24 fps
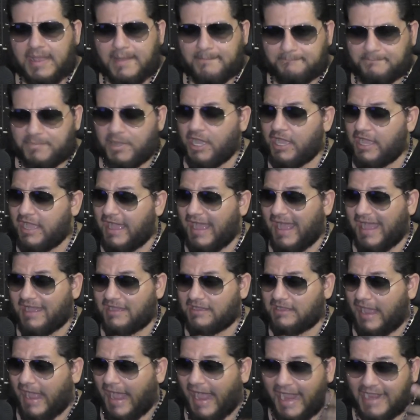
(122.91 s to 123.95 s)
But
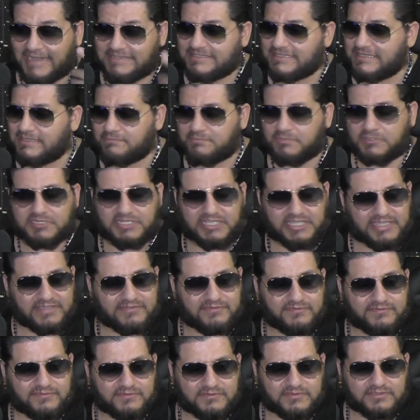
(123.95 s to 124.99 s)
I didn't
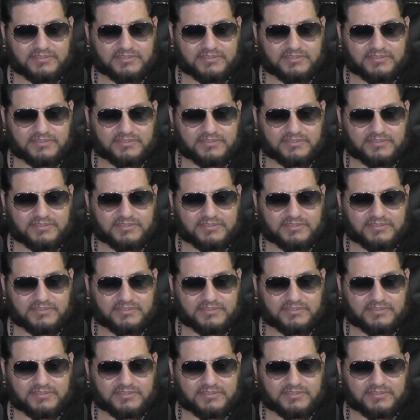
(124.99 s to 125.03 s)
believe,